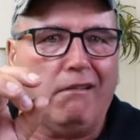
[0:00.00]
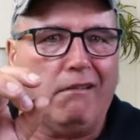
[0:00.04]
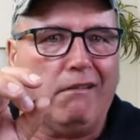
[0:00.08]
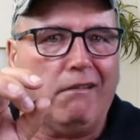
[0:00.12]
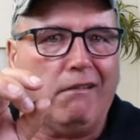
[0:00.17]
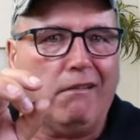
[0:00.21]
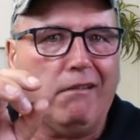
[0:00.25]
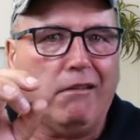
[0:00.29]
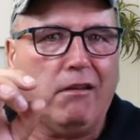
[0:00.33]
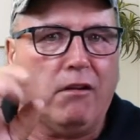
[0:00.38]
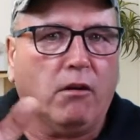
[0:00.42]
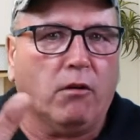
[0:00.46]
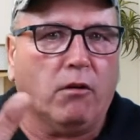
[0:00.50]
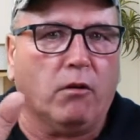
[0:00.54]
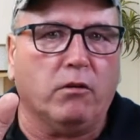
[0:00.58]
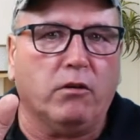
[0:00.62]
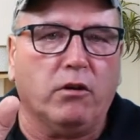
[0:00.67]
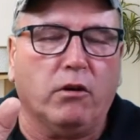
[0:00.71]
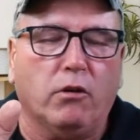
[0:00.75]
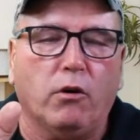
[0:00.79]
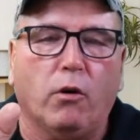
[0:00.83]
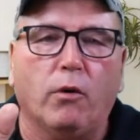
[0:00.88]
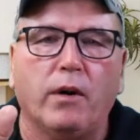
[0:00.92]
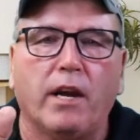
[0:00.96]

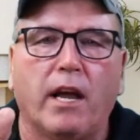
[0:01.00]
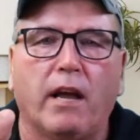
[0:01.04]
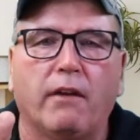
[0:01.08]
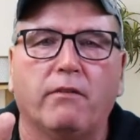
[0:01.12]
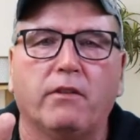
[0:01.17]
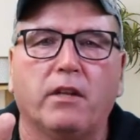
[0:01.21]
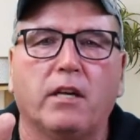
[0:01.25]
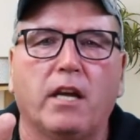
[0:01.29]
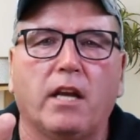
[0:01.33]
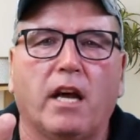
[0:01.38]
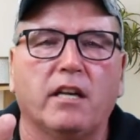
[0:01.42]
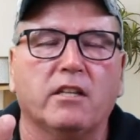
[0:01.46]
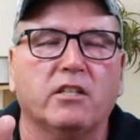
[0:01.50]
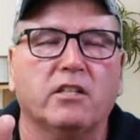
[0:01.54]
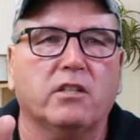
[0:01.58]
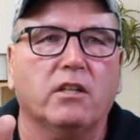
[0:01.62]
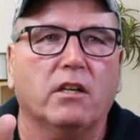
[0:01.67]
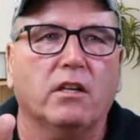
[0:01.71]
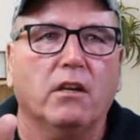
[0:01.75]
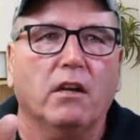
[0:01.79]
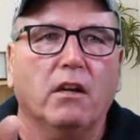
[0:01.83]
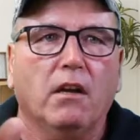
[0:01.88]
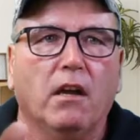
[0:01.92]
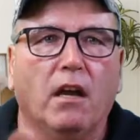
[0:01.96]
you don't have the dust.
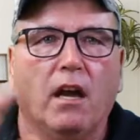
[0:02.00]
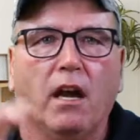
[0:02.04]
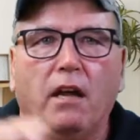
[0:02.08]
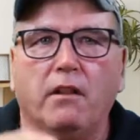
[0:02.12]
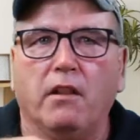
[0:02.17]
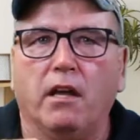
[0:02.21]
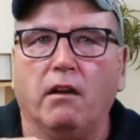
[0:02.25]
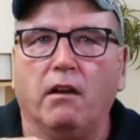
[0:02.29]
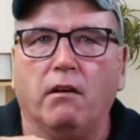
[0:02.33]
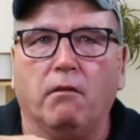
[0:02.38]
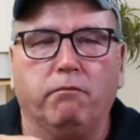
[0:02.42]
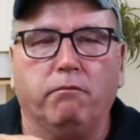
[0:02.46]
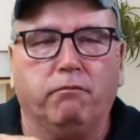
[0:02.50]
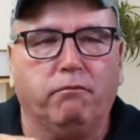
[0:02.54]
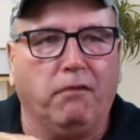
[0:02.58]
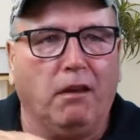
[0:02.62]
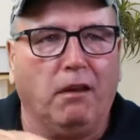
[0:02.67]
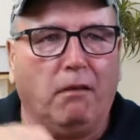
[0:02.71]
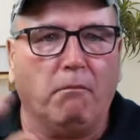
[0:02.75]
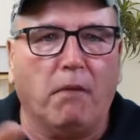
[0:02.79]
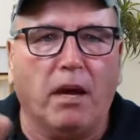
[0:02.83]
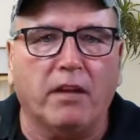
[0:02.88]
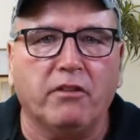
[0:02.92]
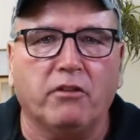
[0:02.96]
And then a
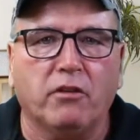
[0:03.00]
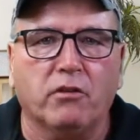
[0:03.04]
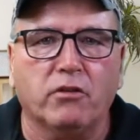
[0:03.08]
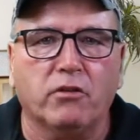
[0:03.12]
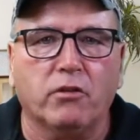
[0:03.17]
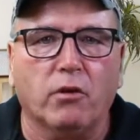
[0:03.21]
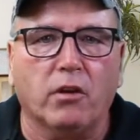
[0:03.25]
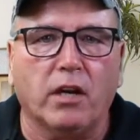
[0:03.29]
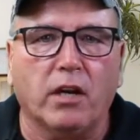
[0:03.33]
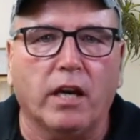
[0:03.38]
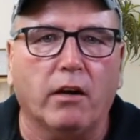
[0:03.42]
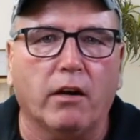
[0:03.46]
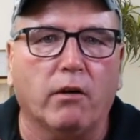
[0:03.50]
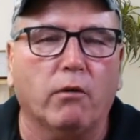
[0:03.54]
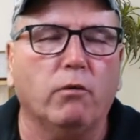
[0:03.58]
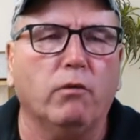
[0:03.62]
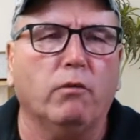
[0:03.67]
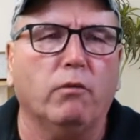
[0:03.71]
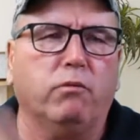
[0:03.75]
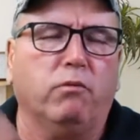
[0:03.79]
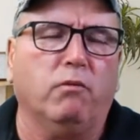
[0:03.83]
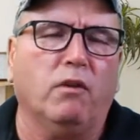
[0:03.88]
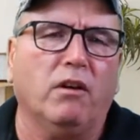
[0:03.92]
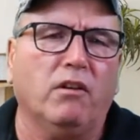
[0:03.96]
month or so later,
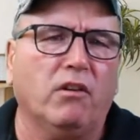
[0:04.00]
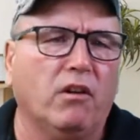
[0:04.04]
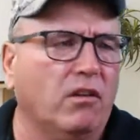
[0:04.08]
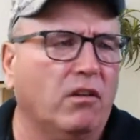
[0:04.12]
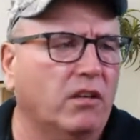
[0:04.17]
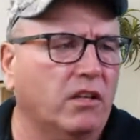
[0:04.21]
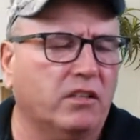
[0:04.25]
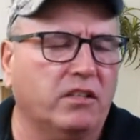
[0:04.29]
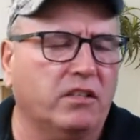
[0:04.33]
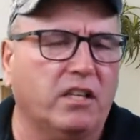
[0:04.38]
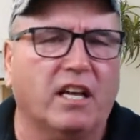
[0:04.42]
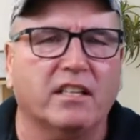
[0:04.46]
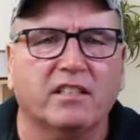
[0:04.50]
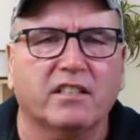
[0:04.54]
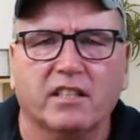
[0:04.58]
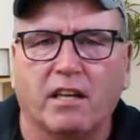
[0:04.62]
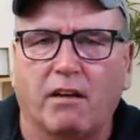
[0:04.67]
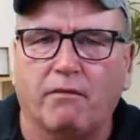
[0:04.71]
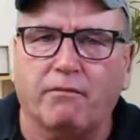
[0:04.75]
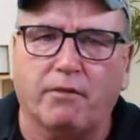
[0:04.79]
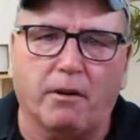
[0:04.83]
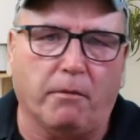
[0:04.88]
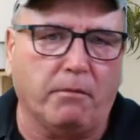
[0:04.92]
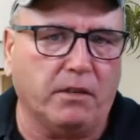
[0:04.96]
where did all this dust
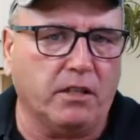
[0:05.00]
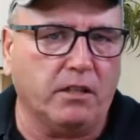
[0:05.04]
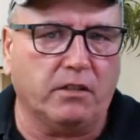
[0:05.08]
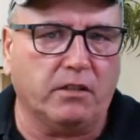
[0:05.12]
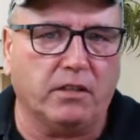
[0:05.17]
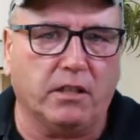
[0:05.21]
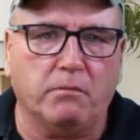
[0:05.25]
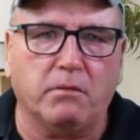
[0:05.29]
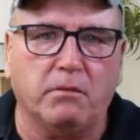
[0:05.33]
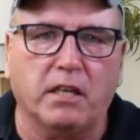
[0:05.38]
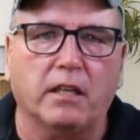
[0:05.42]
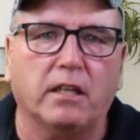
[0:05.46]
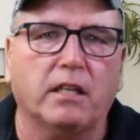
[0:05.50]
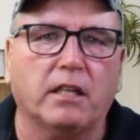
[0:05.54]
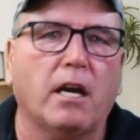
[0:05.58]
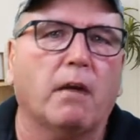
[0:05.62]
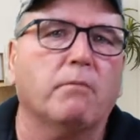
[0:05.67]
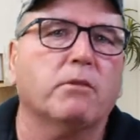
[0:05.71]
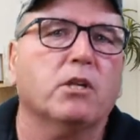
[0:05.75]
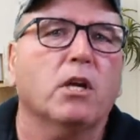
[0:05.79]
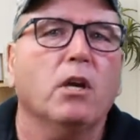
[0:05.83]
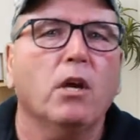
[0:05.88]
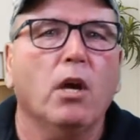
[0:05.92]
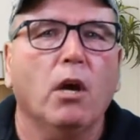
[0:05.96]
come from? It just seems like it comes.